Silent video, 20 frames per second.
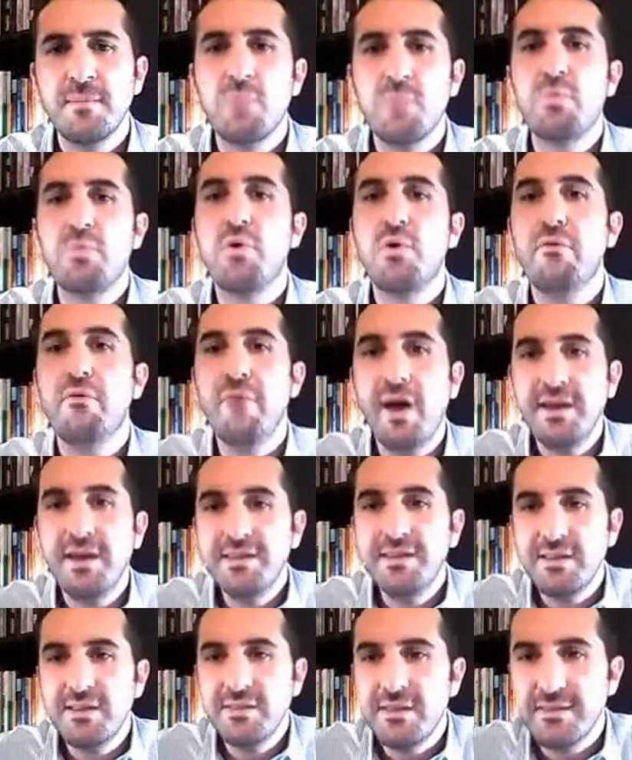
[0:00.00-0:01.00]

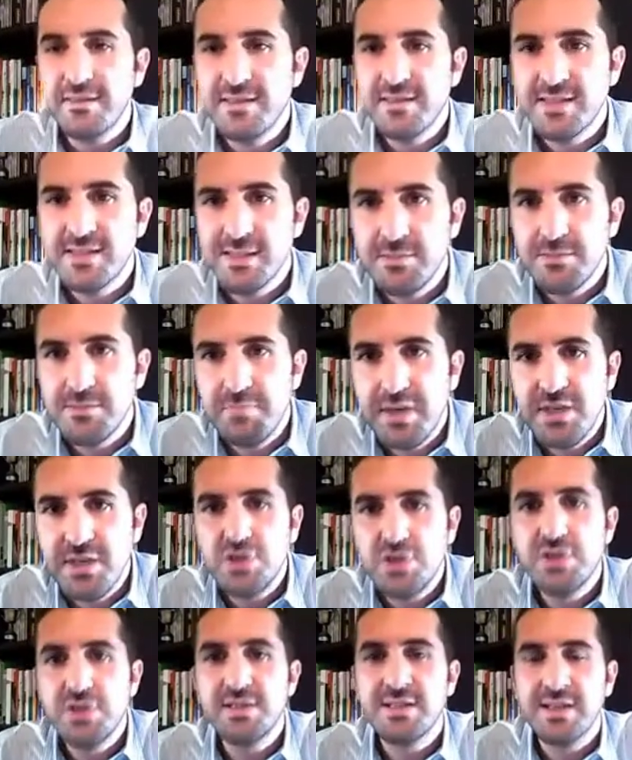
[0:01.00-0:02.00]
provided that the
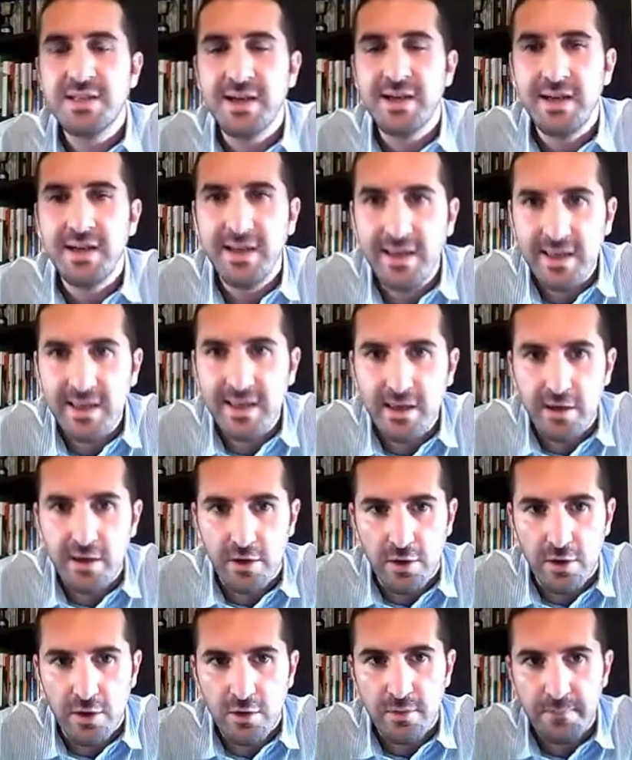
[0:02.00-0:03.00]
speech is
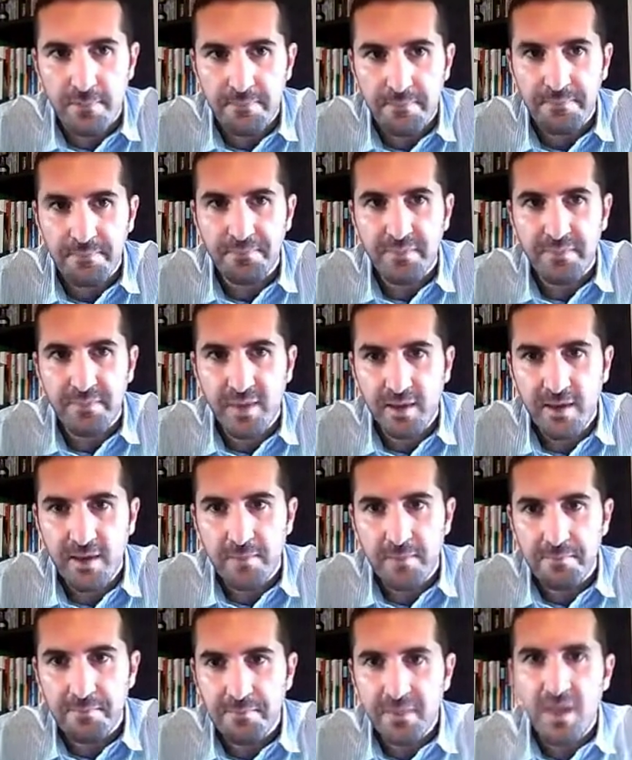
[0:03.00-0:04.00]
clear. Yeah.